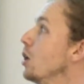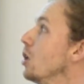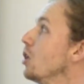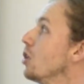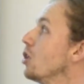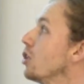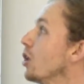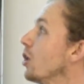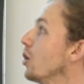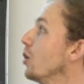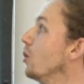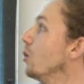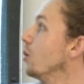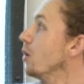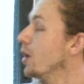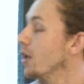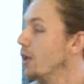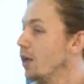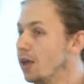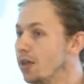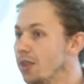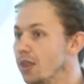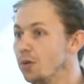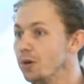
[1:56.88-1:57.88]
So
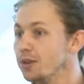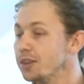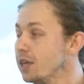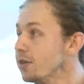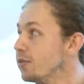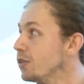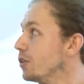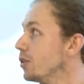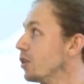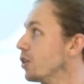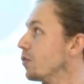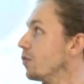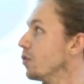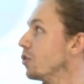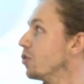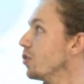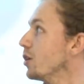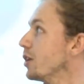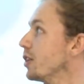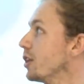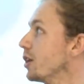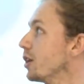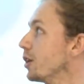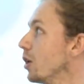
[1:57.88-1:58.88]
there is evidence for
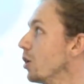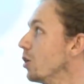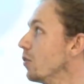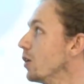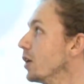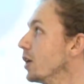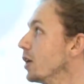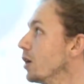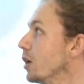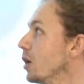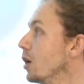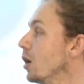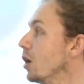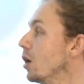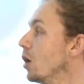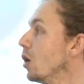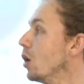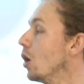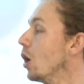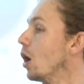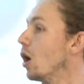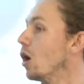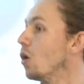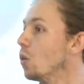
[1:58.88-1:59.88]
treated clothing
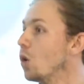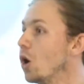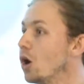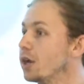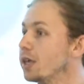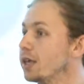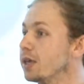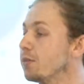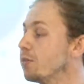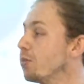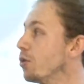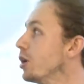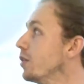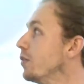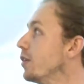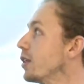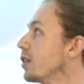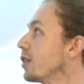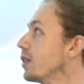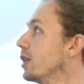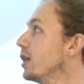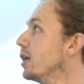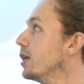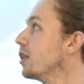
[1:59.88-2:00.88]
working
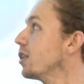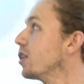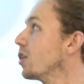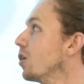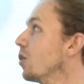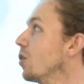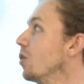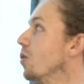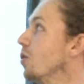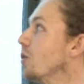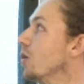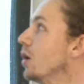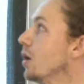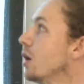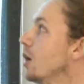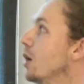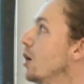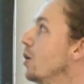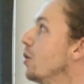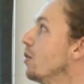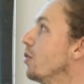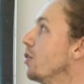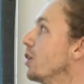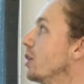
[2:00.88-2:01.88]
previously. So
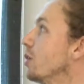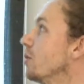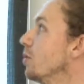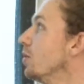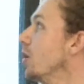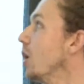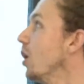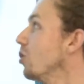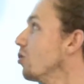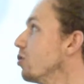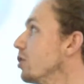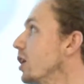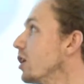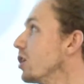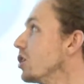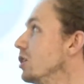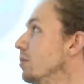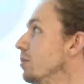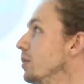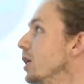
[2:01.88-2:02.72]
we've seen a large reduction in